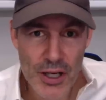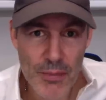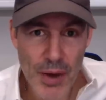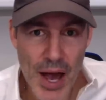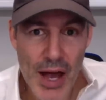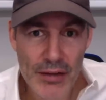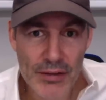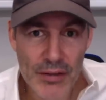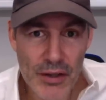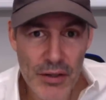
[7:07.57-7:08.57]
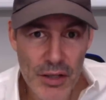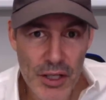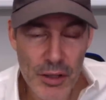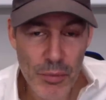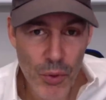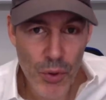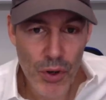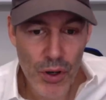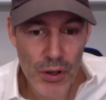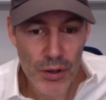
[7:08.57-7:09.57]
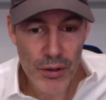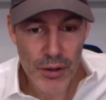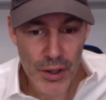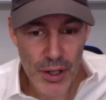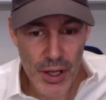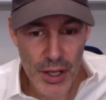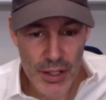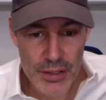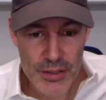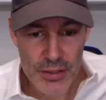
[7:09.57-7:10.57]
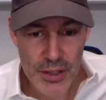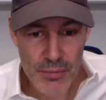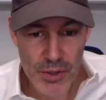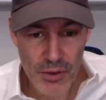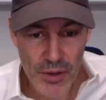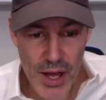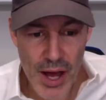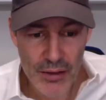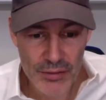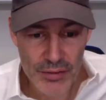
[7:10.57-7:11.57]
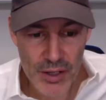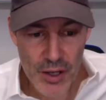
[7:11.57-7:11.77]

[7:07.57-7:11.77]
impacts the poor and and middle class.